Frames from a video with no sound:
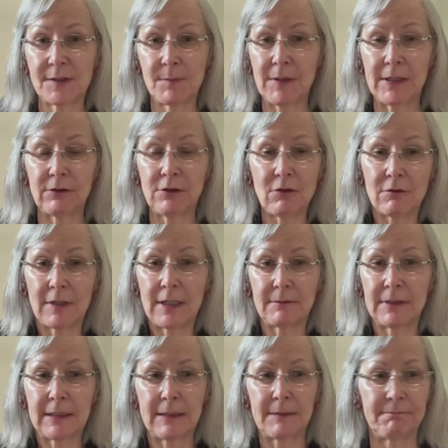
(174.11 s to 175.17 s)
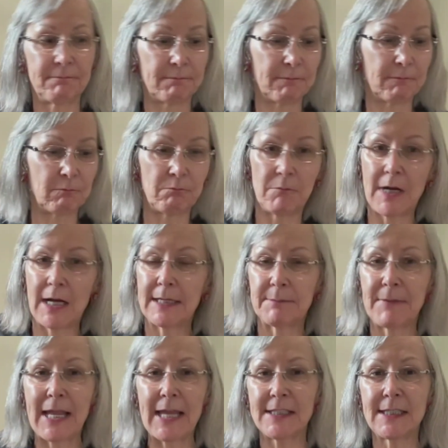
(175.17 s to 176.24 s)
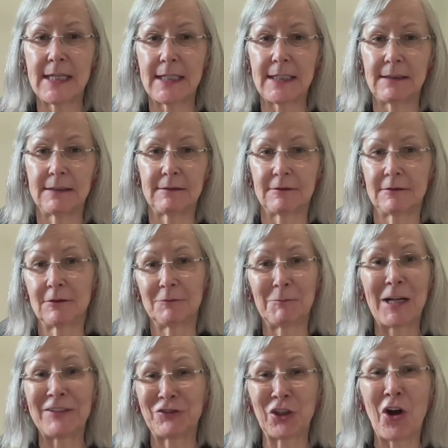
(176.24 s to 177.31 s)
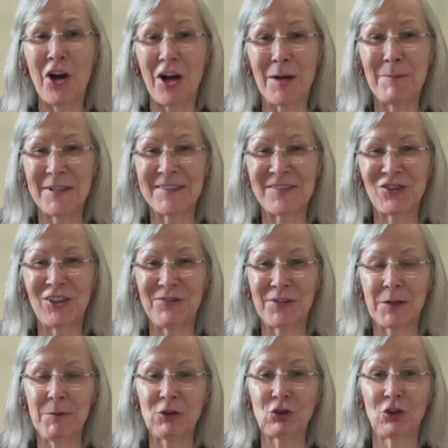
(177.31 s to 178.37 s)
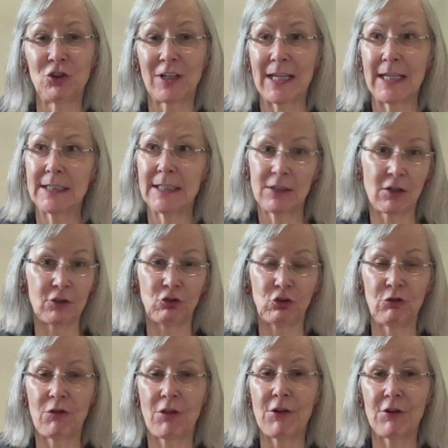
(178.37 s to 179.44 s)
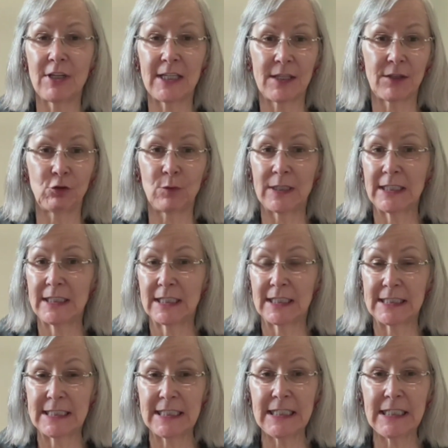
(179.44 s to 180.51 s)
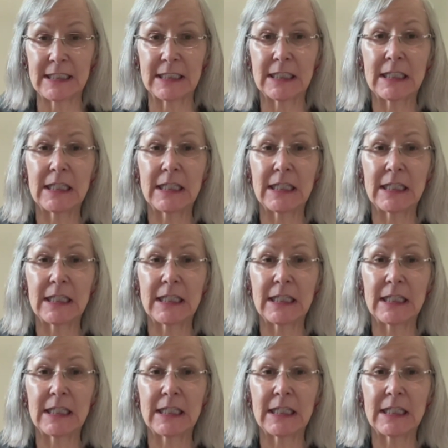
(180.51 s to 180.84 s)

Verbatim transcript: but no, I, uh, my mandate my job as chief commissioner ended on June 30th, 2019.